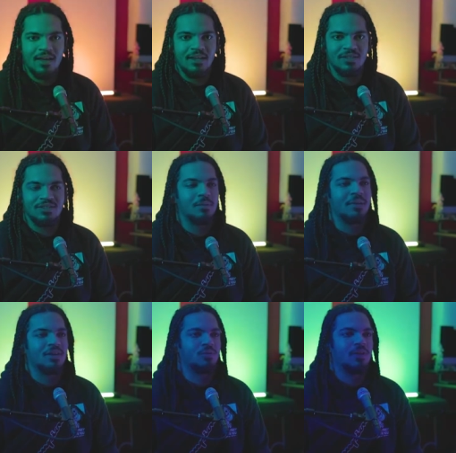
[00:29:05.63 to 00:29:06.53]
it isn't the
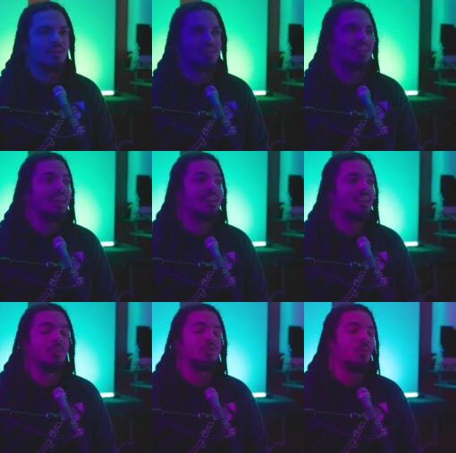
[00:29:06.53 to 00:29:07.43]
best way because at the end of the
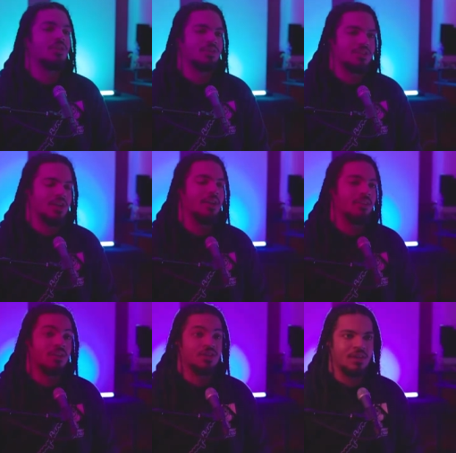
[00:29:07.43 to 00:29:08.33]
day, what you want is longe-
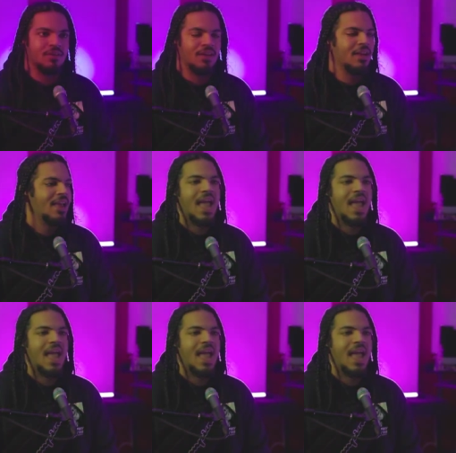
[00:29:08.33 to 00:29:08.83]
longevity.